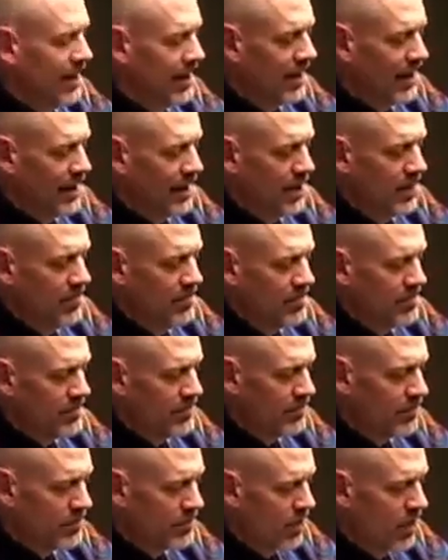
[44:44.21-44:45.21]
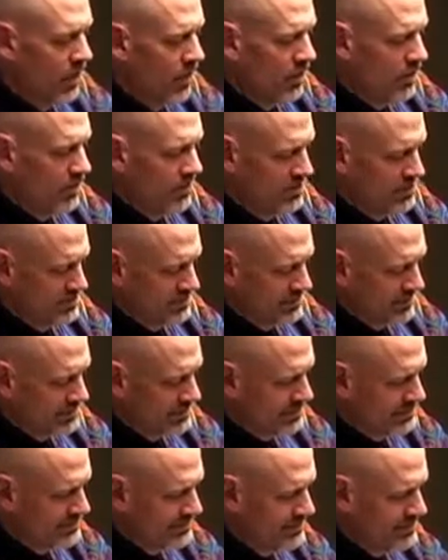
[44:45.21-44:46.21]
um, so
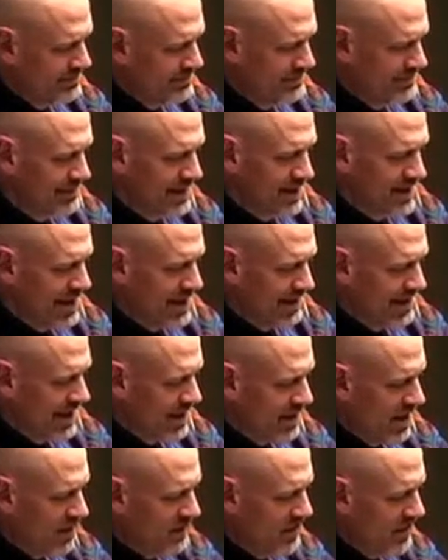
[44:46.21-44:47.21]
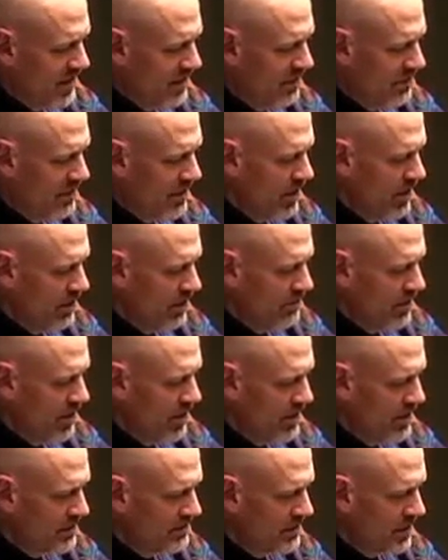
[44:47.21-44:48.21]
and that, that got me all, all,
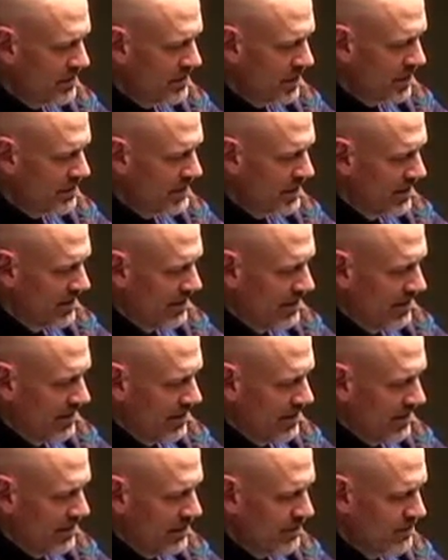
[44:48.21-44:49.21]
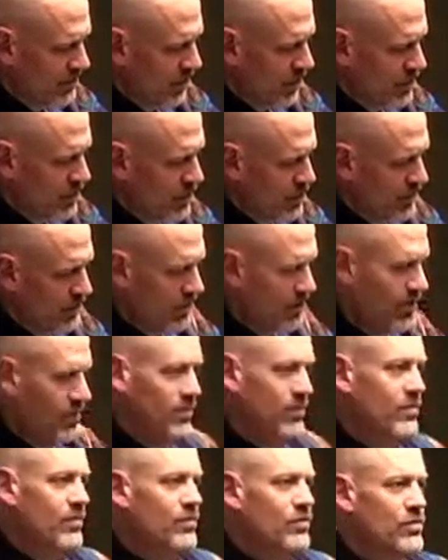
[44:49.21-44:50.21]
all messed up here. So you,
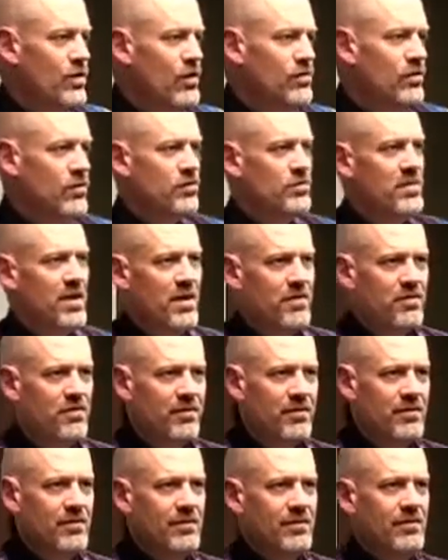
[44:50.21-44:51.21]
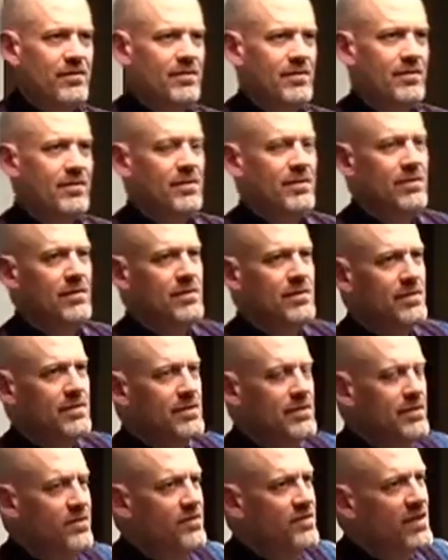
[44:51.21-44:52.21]
Joseph Smith
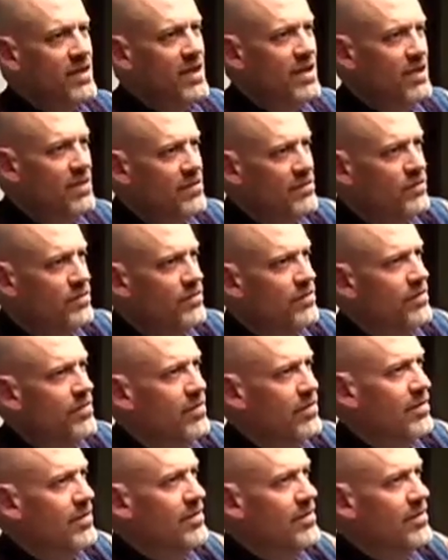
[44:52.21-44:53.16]
sees